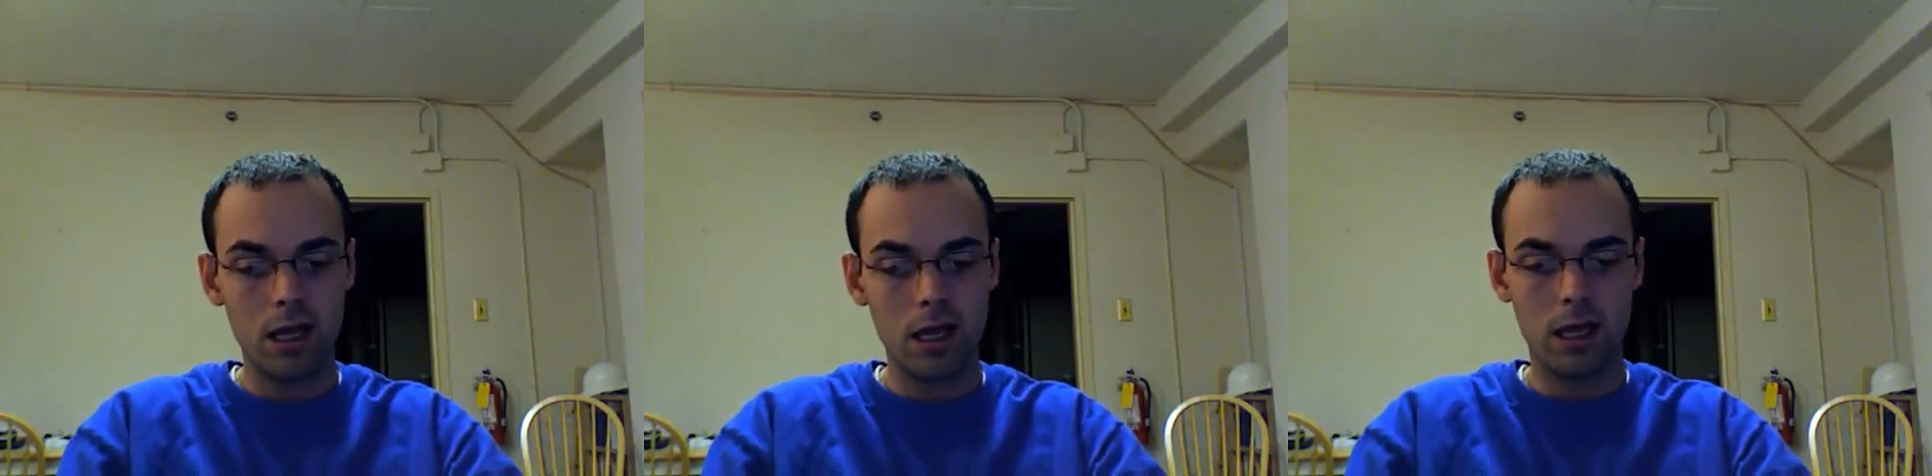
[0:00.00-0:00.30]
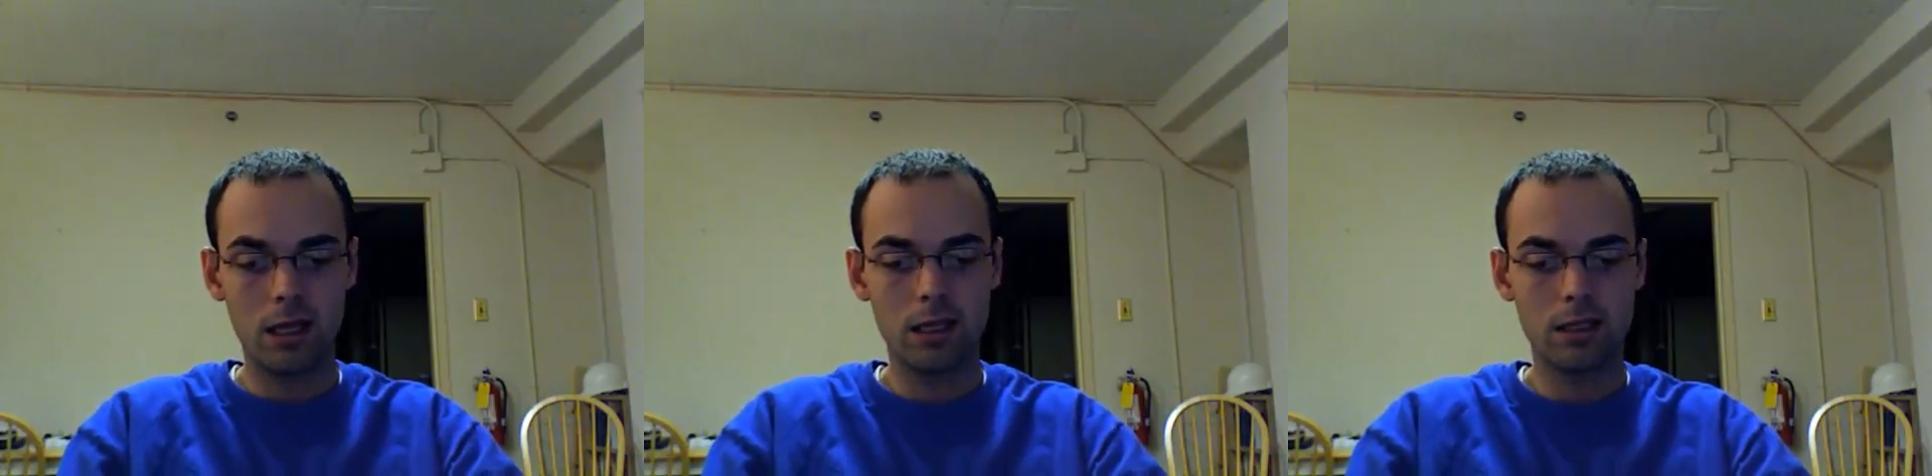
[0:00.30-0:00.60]

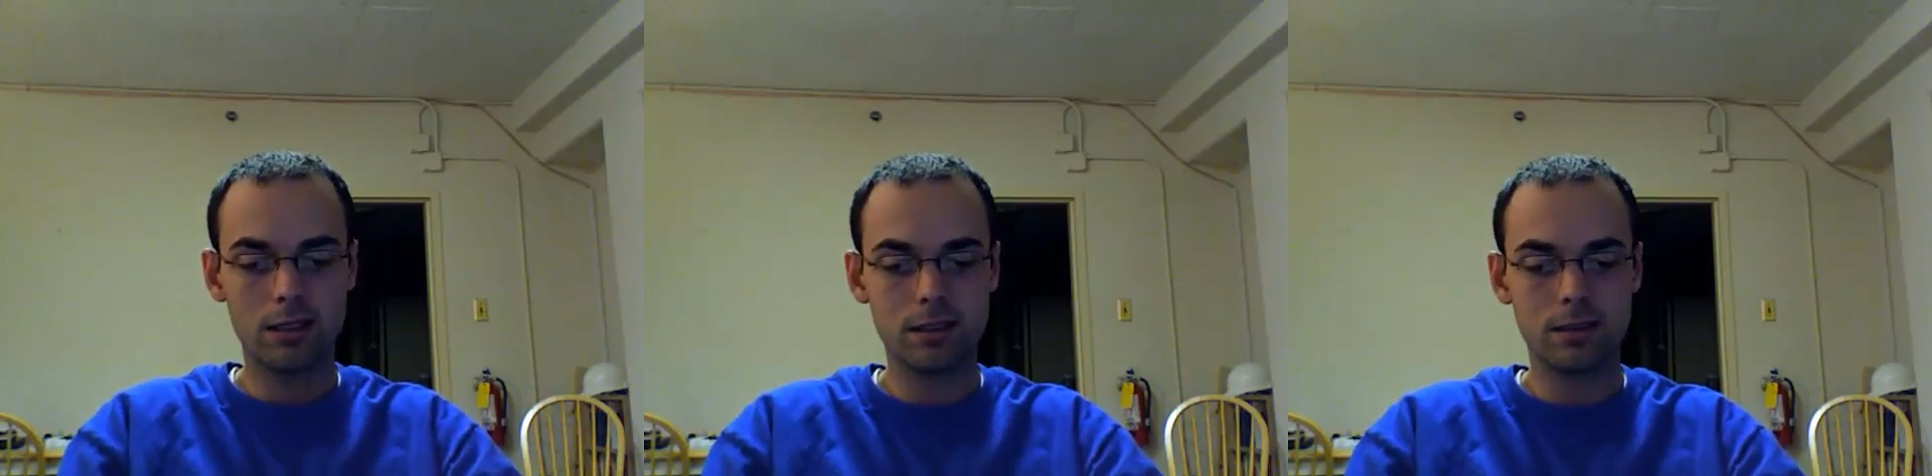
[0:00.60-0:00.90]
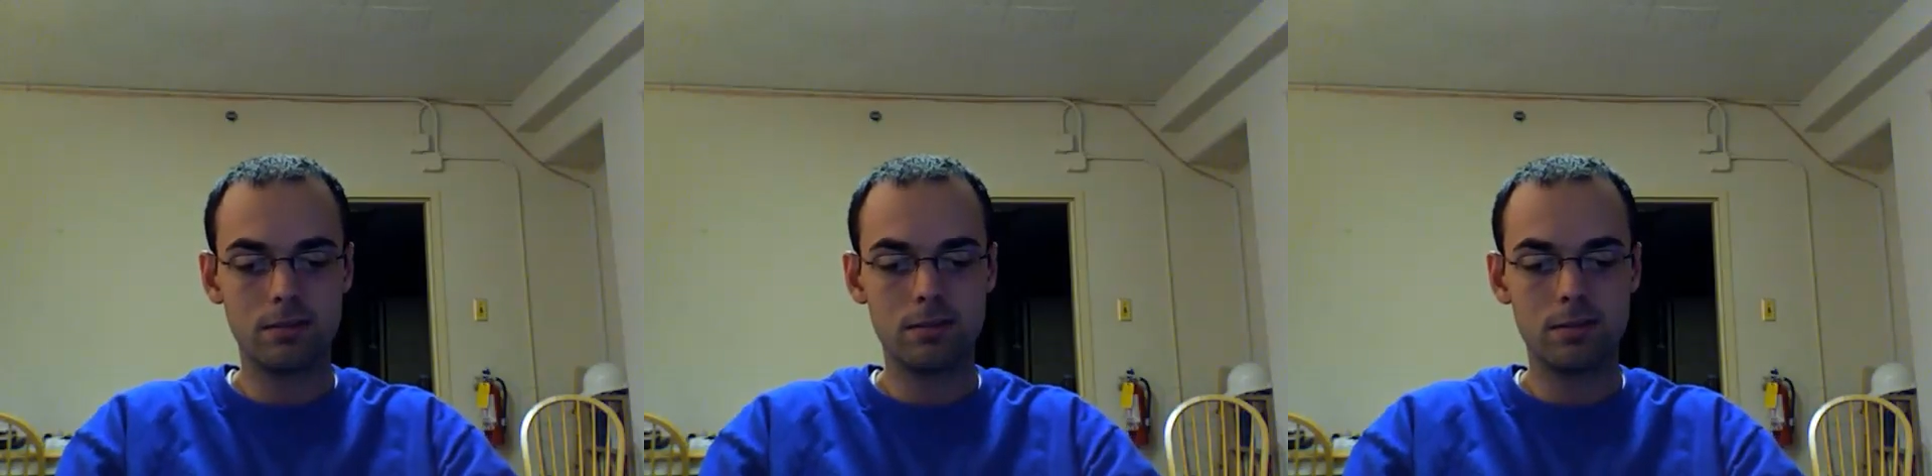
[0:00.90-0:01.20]
I think
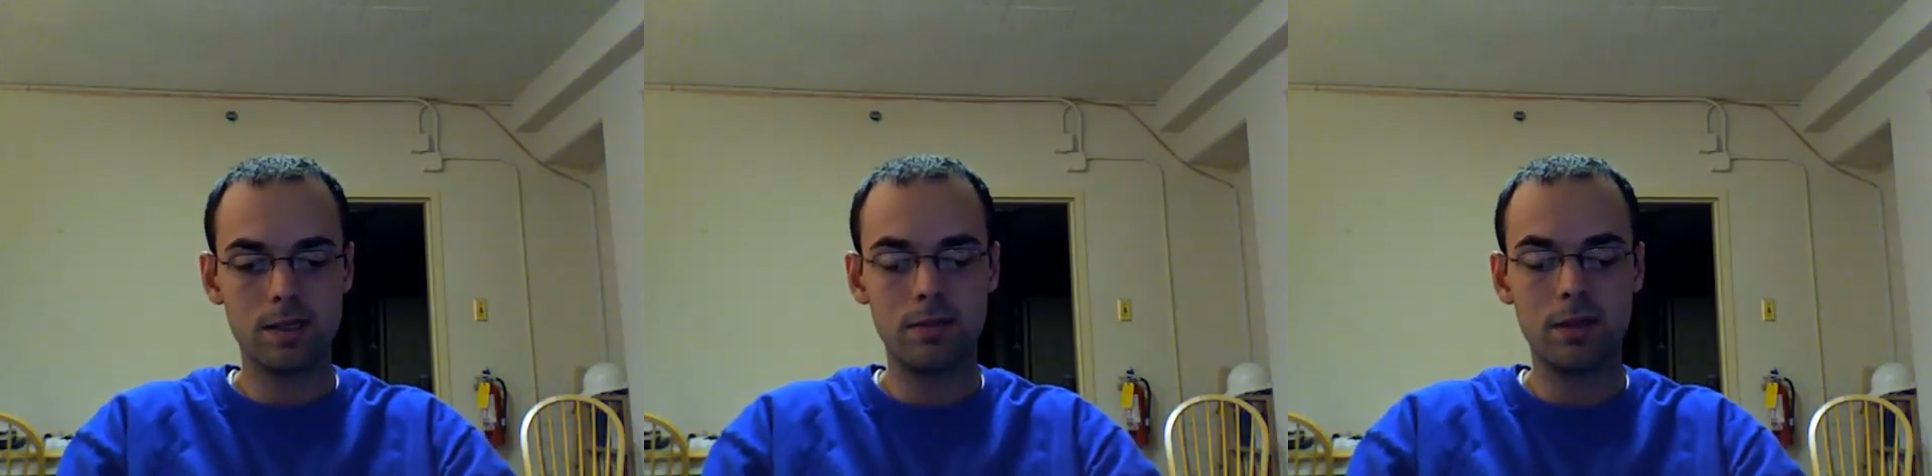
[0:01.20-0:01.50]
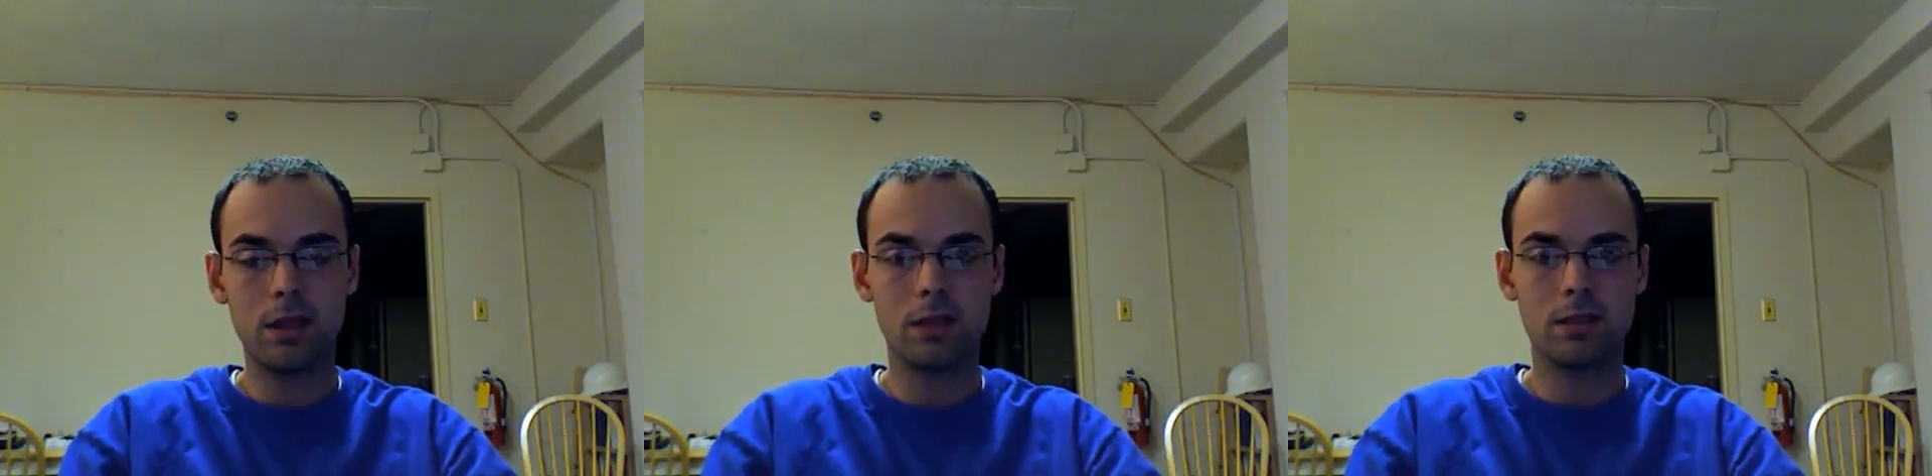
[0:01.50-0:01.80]
that's
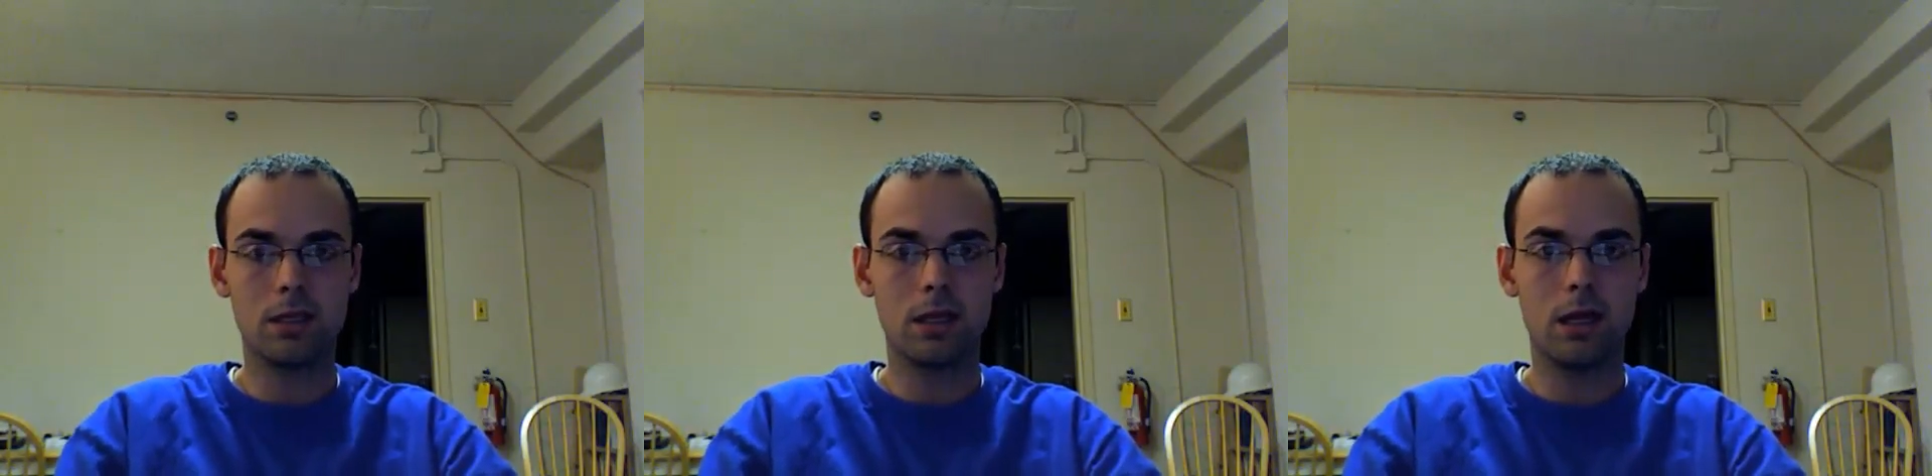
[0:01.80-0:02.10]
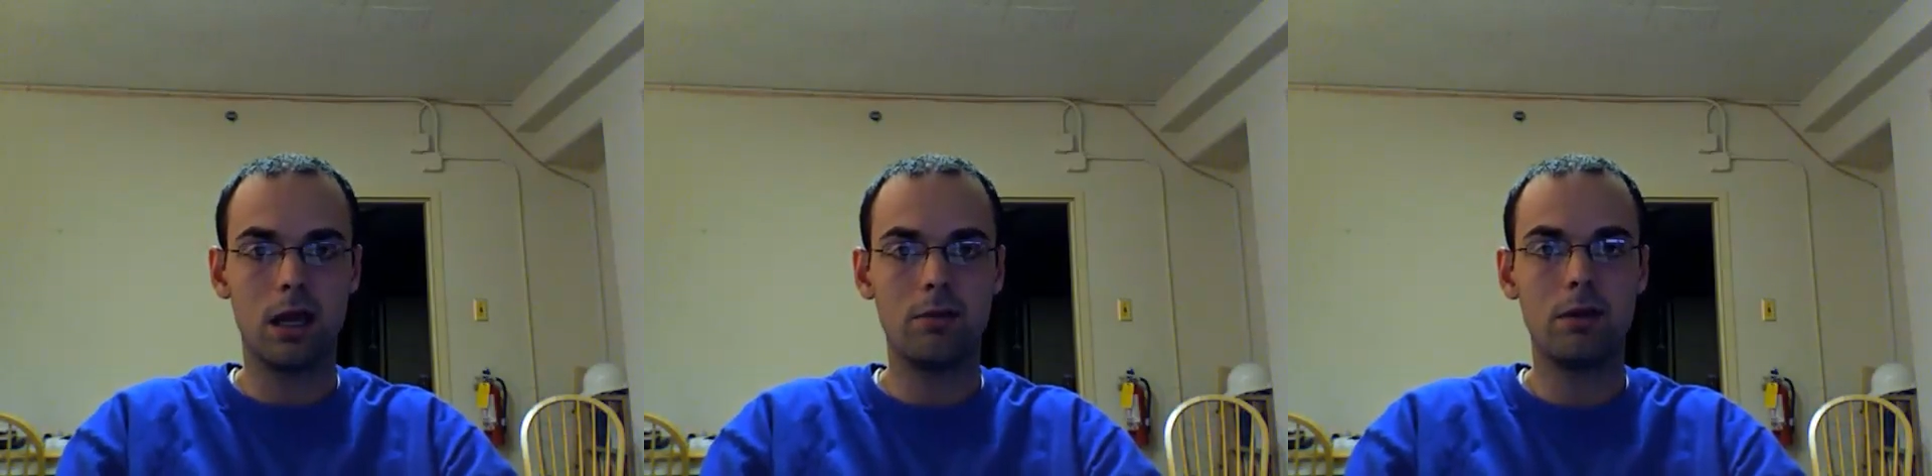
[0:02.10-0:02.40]
something that's going to
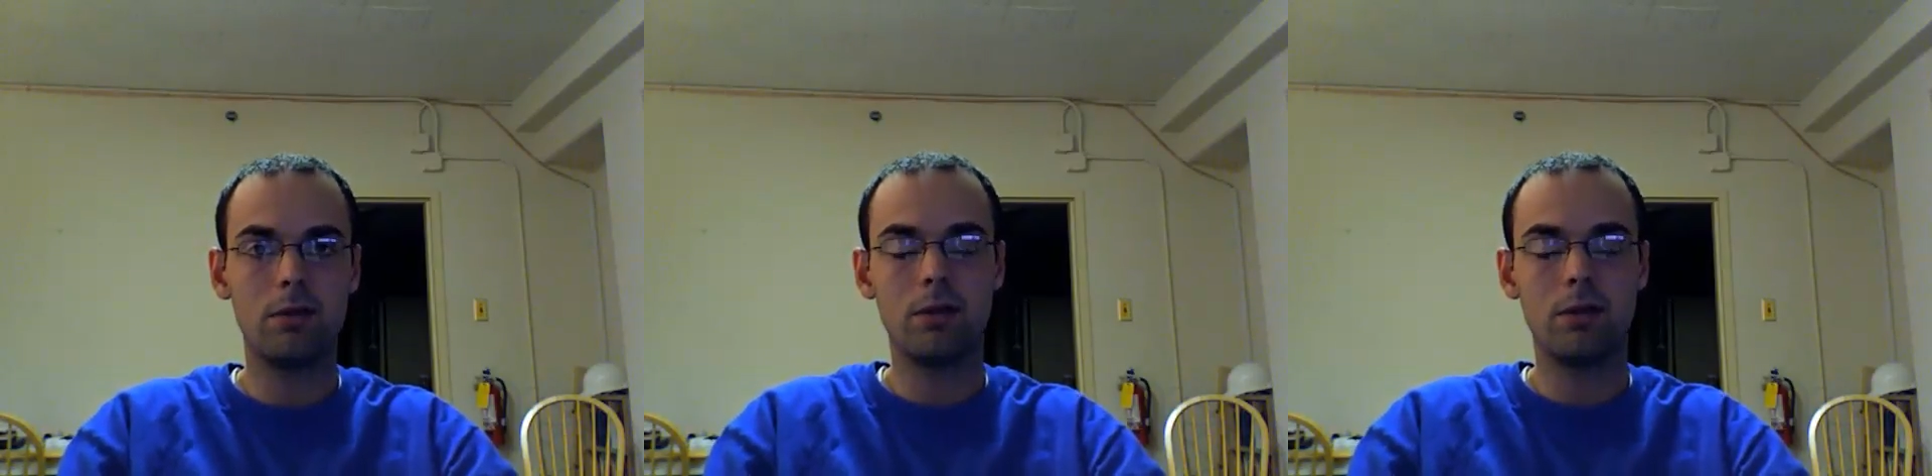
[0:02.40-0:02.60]
happen,